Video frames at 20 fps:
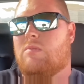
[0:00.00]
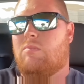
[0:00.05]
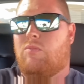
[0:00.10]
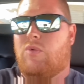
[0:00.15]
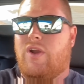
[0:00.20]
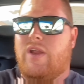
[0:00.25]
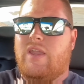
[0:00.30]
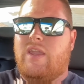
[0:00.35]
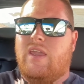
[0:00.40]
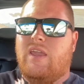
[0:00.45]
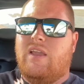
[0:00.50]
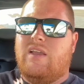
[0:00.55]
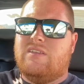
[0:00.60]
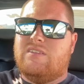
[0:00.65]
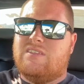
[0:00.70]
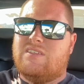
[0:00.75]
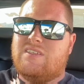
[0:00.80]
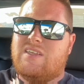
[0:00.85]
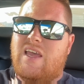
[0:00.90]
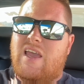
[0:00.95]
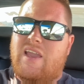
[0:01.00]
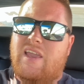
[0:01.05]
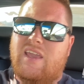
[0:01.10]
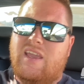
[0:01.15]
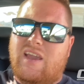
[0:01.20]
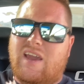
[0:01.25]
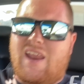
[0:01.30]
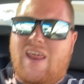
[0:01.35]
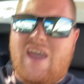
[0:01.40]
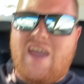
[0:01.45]
breaking and
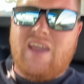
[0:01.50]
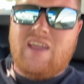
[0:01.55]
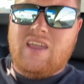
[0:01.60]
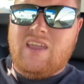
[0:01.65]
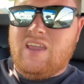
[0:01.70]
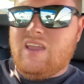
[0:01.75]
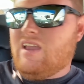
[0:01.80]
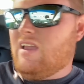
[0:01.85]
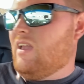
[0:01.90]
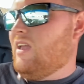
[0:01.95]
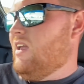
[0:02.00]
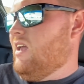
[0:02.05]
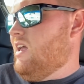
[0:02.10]
sagging and hanging,